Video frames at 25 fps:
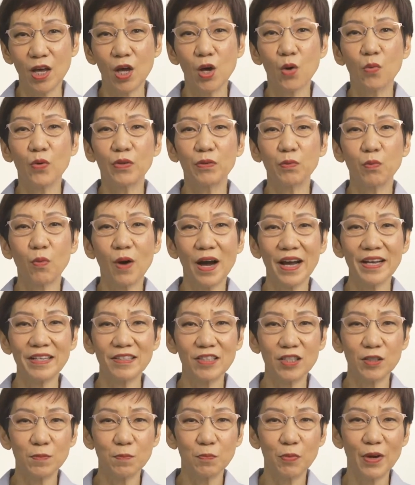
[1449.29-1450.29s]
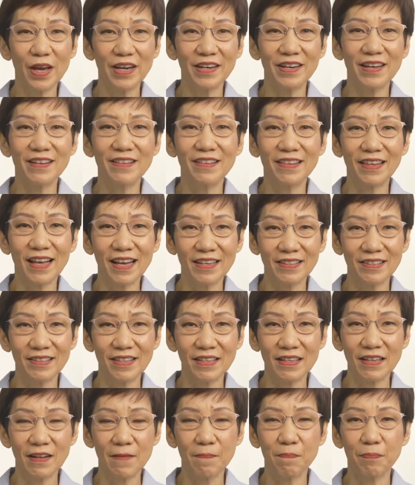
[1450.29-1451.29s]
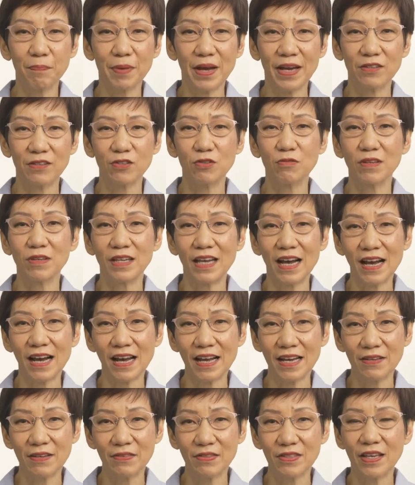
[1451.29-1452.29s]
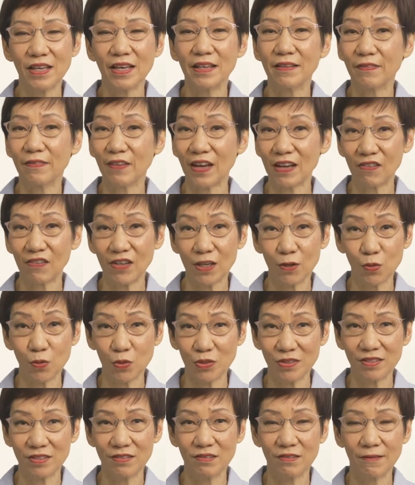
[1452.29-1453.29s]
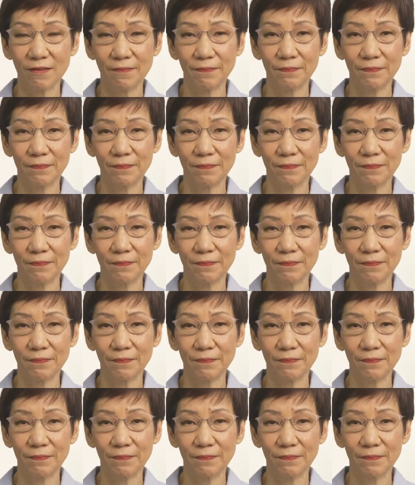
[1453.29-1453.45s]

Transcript: with widespread and lasting impact to lives and livelihoods.